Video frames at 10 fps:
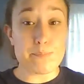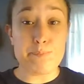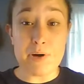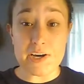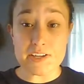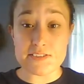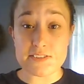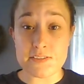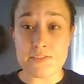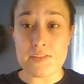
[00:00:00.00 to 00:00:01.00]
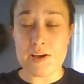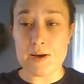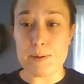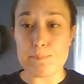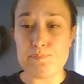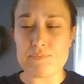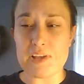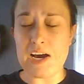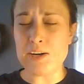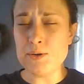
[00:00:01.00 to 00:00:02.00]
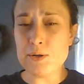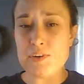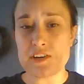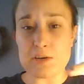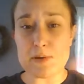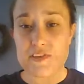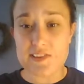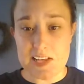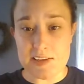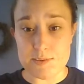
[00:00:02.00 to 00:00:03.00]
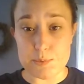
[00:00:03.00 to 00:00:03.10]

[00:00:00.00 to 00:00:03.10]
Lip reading: But I don't know if I talked about this last